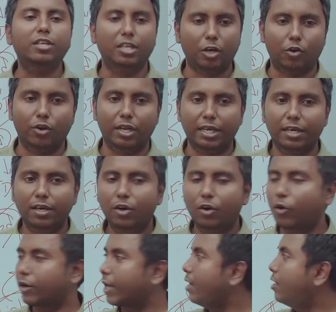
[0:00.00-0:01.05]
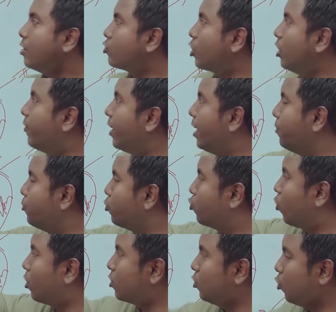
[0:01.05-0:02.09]
3 only okay so even if you
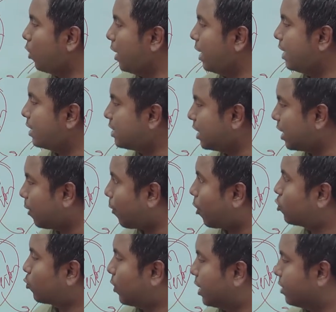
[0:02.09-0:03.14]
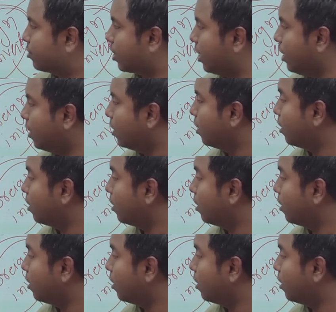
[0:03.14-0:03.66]
don't know anything about 1 and 3